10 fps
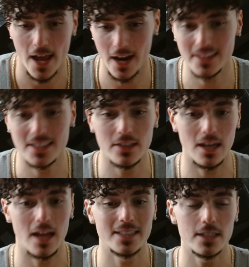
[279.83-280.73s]
And I tell it
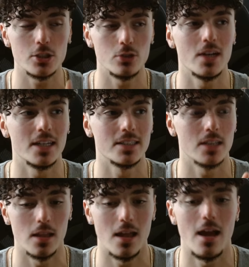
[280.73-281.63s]
I tell it to you guys
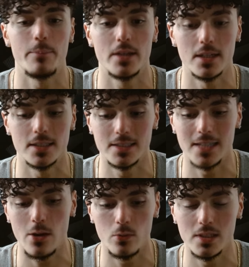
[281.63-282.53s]
a lot because
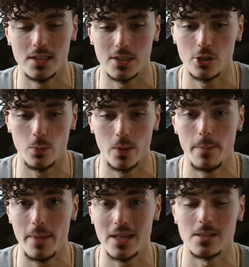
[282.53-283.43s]
not only is it a good way to
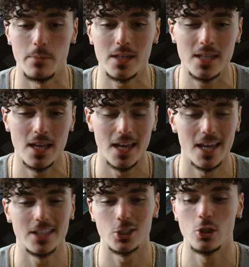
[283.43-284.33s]
make some money,
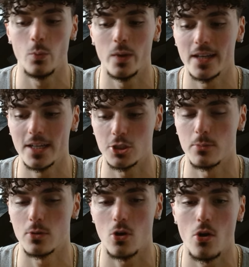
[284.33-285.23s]
it's a good way to get your
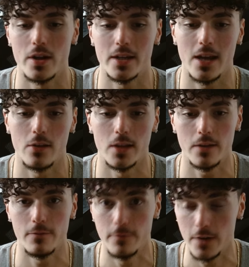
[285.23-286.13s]
Mercari account
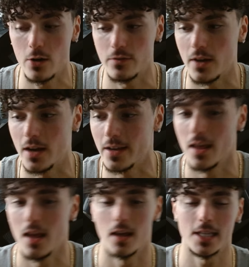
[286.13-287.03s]
like verified.
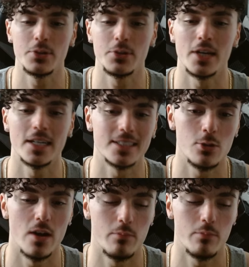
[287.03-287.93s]
A lot of you guys say
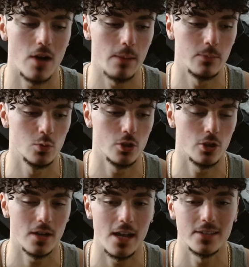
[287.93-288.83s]
you have problems with
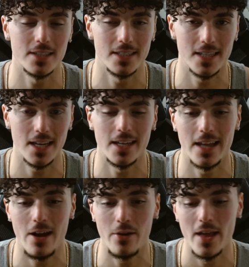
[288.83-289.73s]
your accounts getting taken
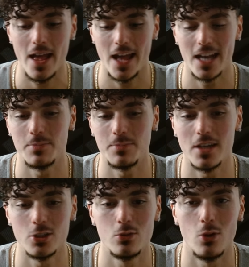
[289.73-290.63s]
down and it's
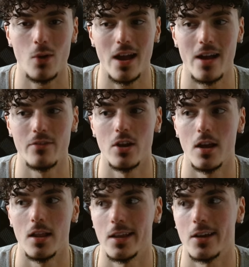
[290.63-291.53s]
because you don't have
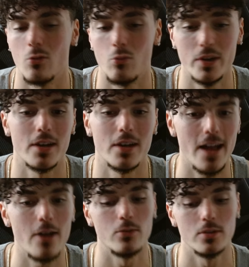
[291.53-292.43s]
like a real
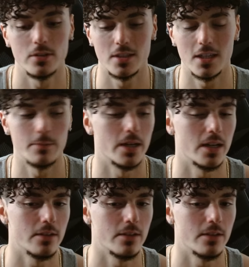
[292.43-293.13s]
account. Think about it.